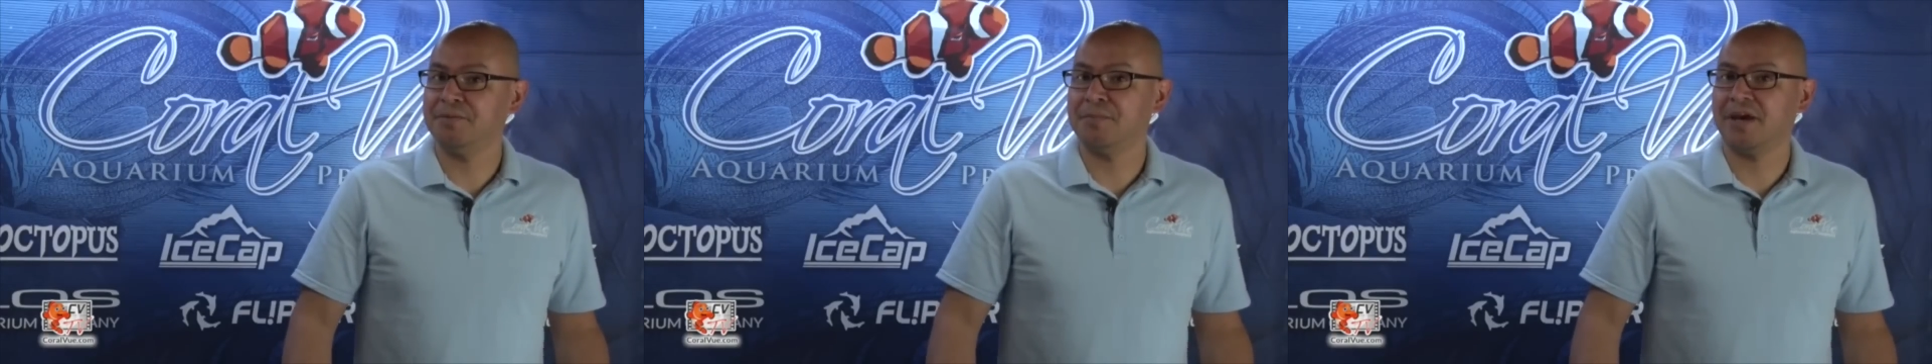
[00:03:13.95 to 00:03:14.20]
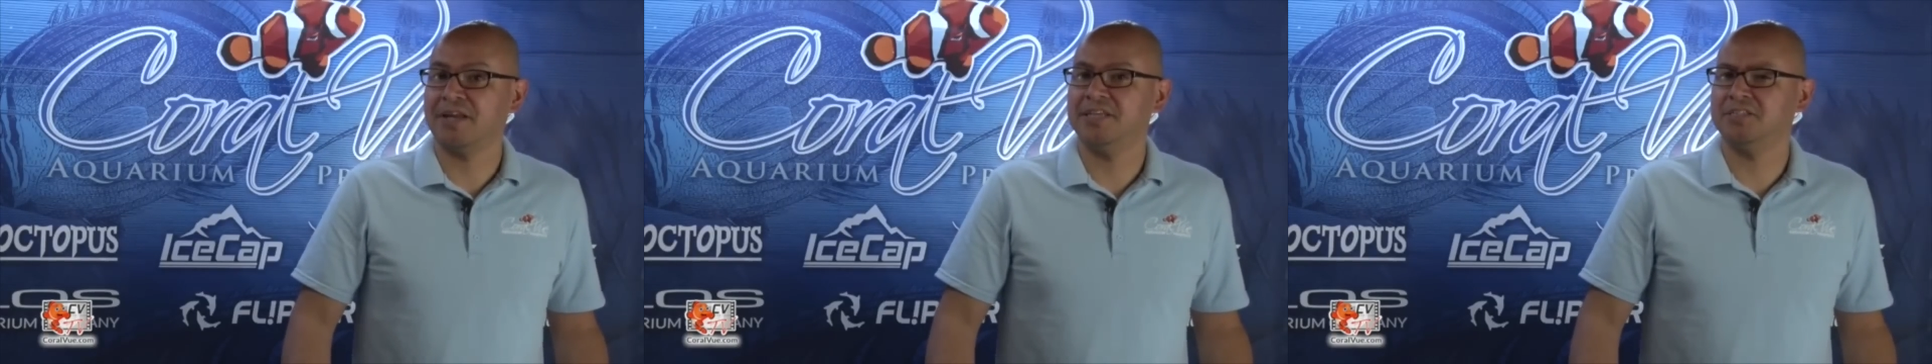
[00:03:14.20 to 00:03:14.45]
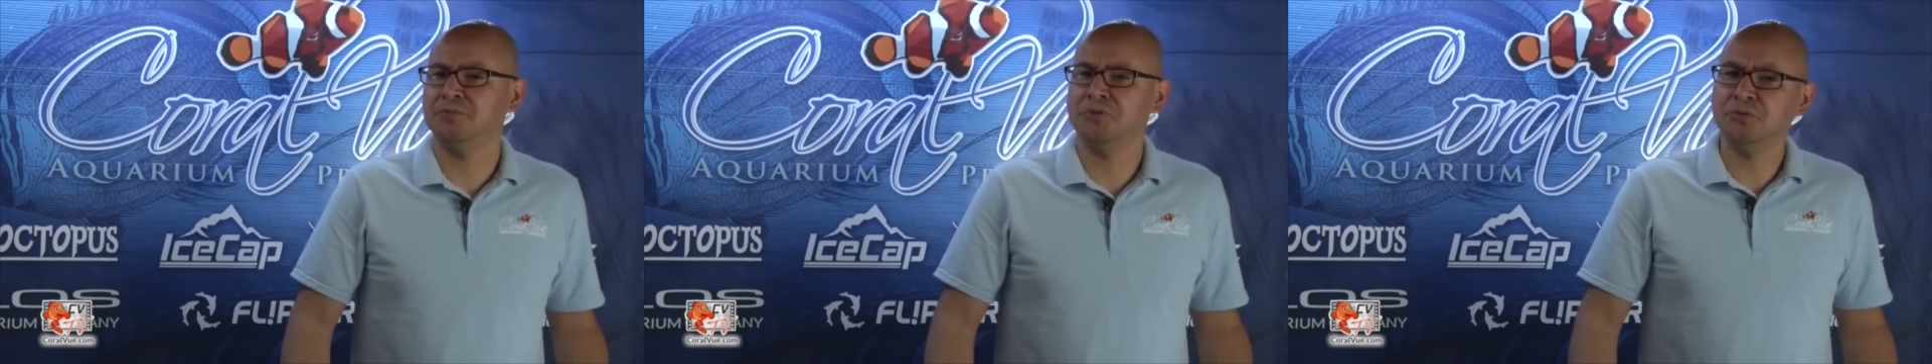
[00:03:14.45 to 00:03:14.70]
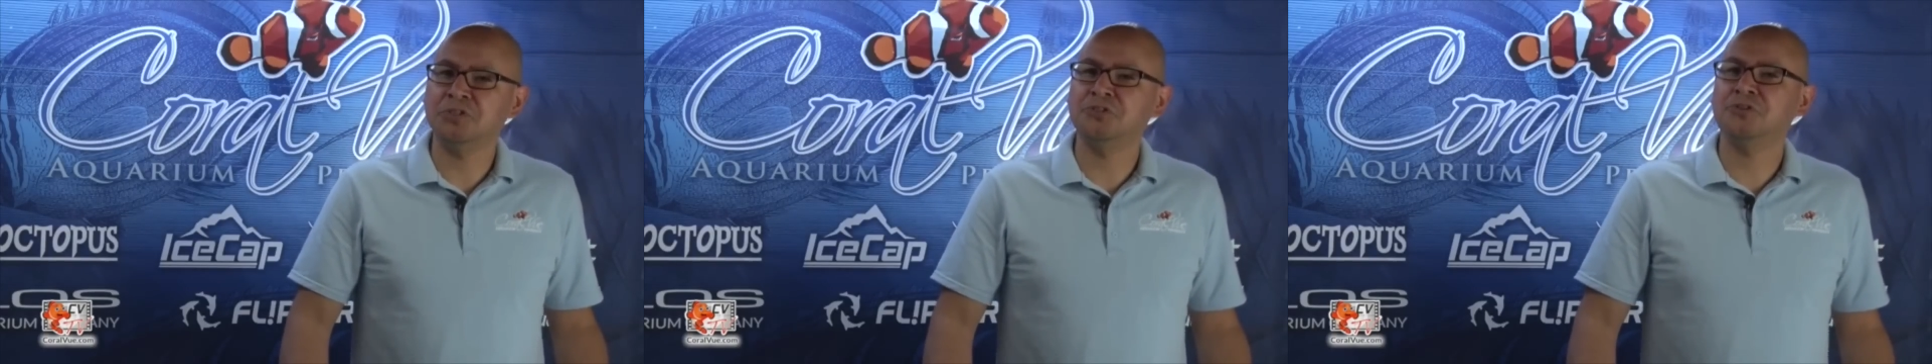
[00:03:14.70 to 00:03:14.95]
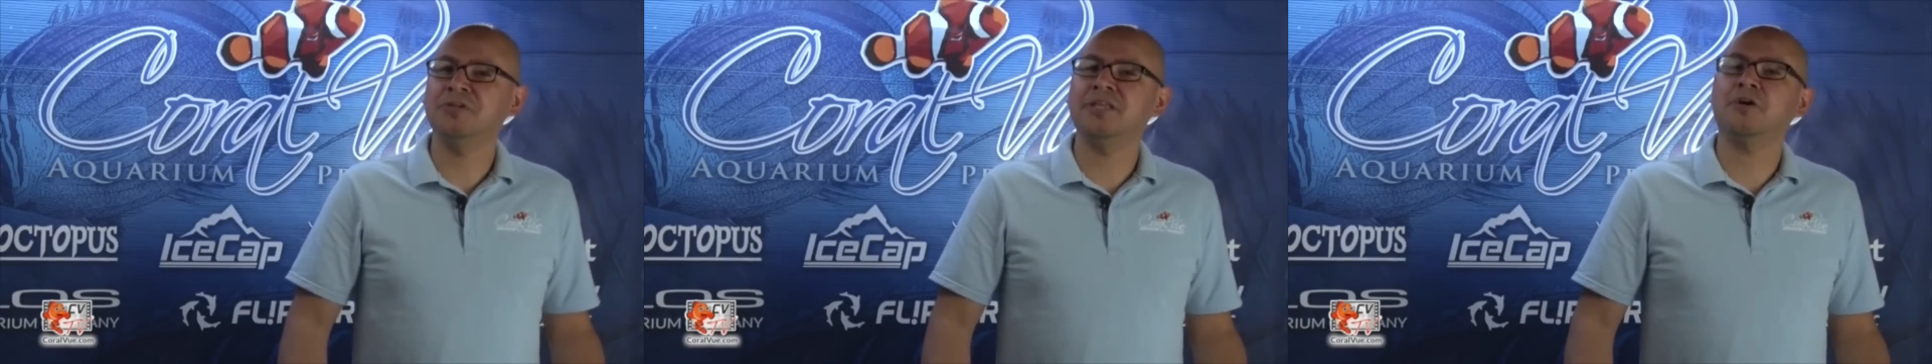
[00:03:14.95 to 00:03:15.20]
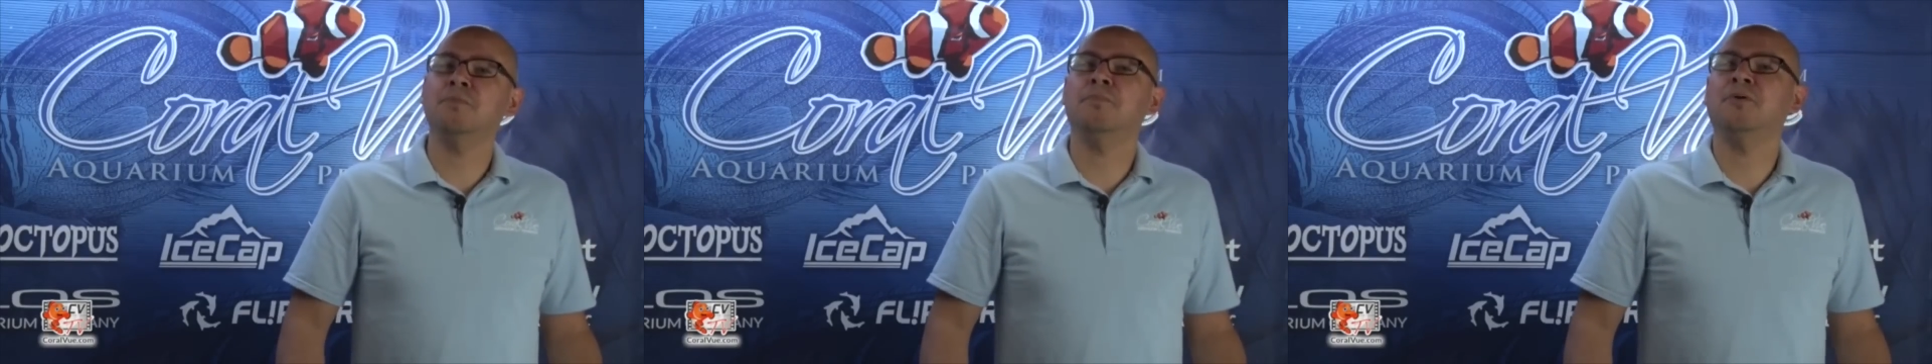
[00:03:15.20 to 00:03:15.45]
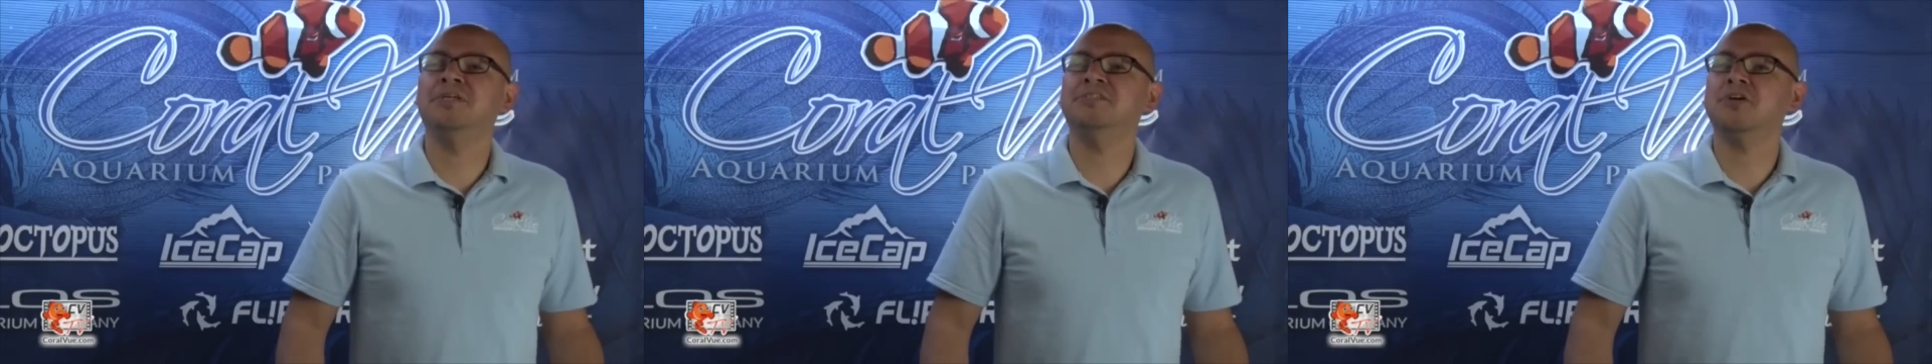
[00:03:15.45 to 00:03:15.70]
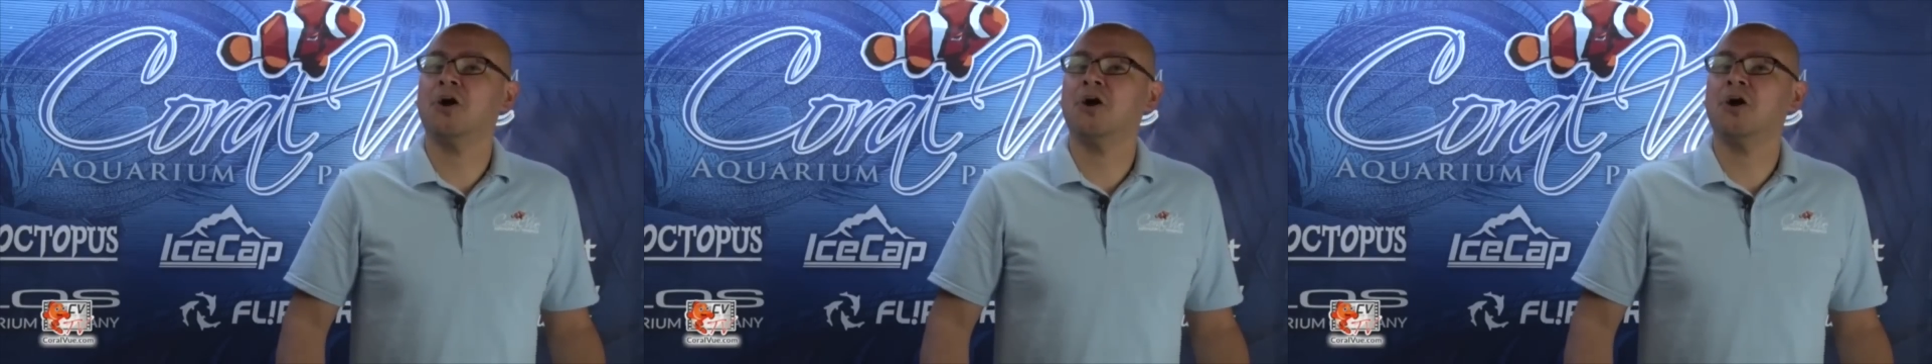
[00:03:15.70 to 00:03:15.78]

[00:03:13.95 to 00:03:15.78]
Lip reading: mechanism to ensure that components